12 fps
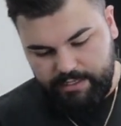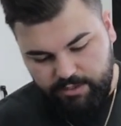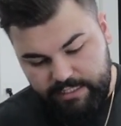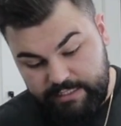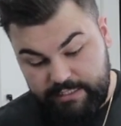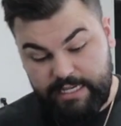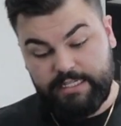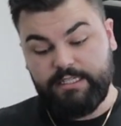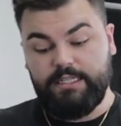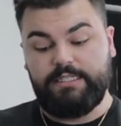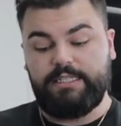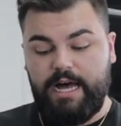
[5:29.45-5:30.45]
It literally says
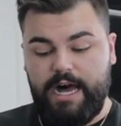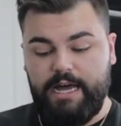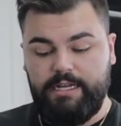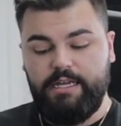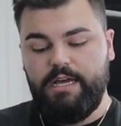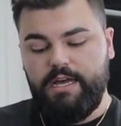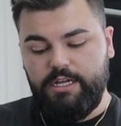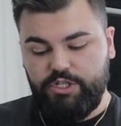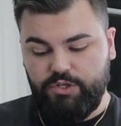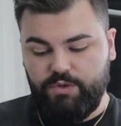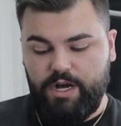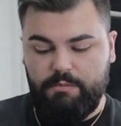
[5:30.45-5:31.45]
on the side,
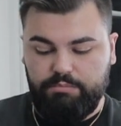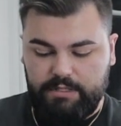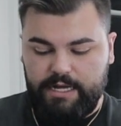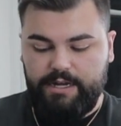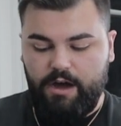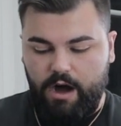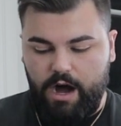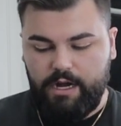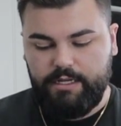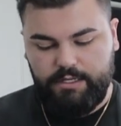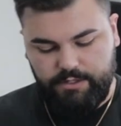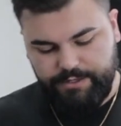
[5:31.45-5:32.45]
do not blend
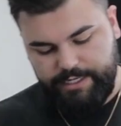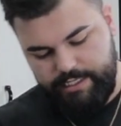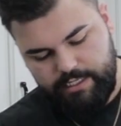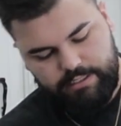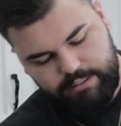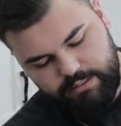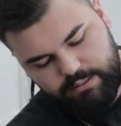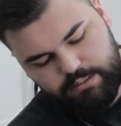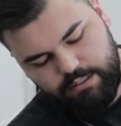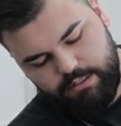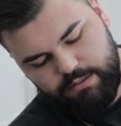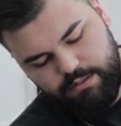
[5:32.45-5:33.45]
hot ingredients.
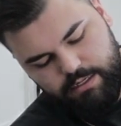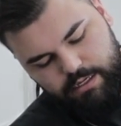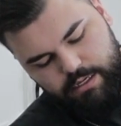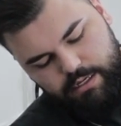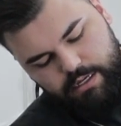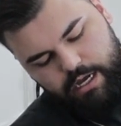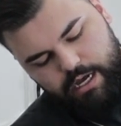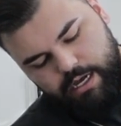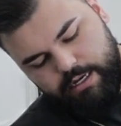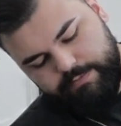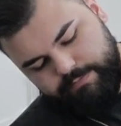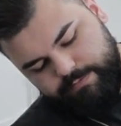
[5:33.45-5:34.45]
So
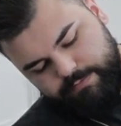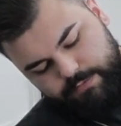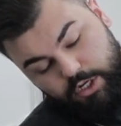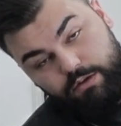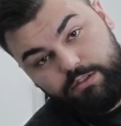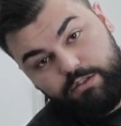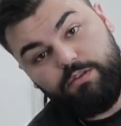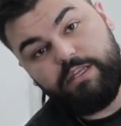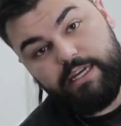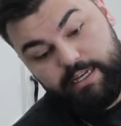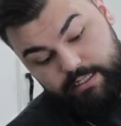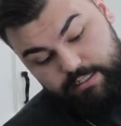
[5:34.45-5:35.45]
don't do
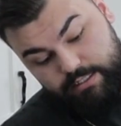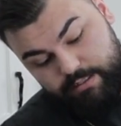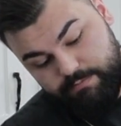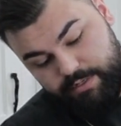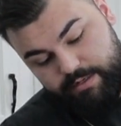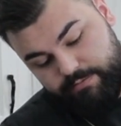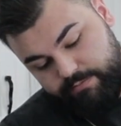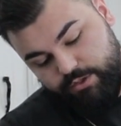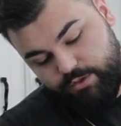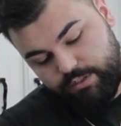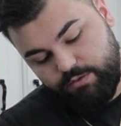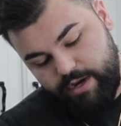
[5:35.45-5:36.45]
this, but
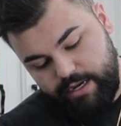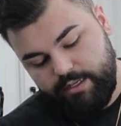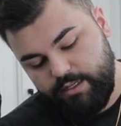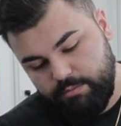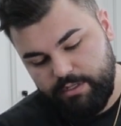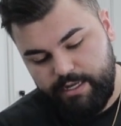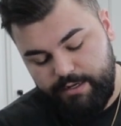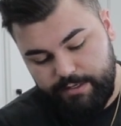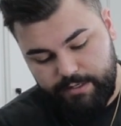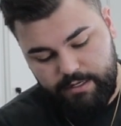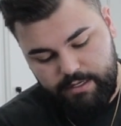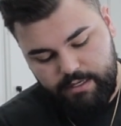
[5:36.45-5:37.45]
use a regular
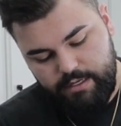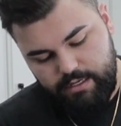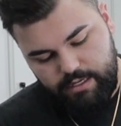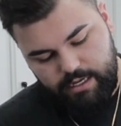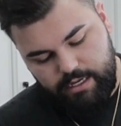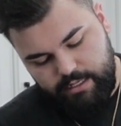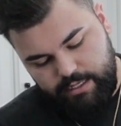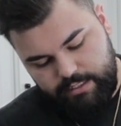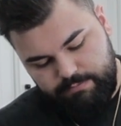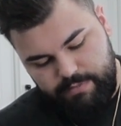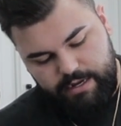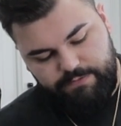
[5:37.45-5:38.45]
blender
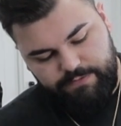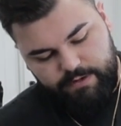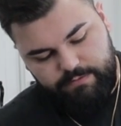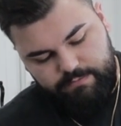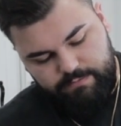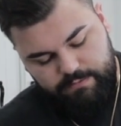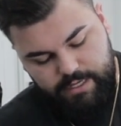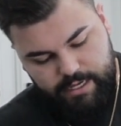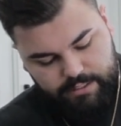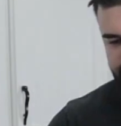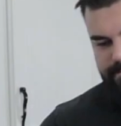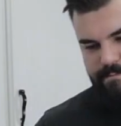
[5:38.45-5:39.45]
that's meant for
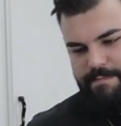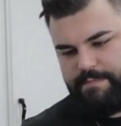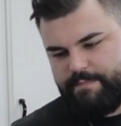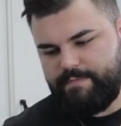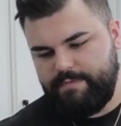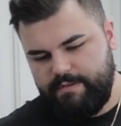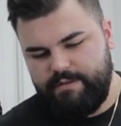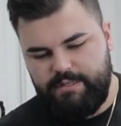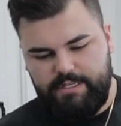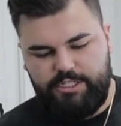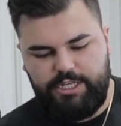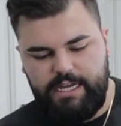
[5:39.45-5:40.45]
this.
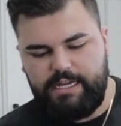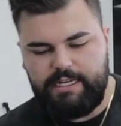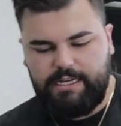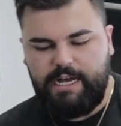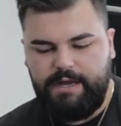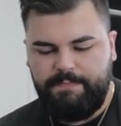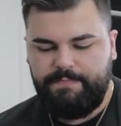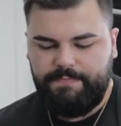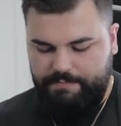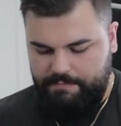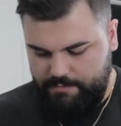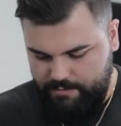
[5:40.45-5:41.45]
Shake it up.
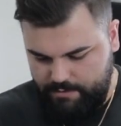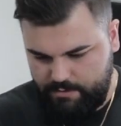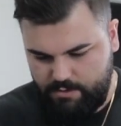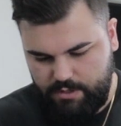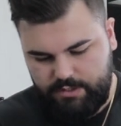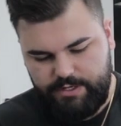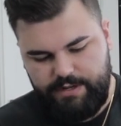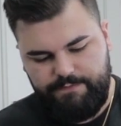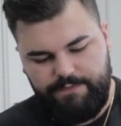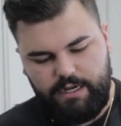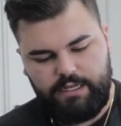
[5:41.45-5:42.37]
Oh, it's ready.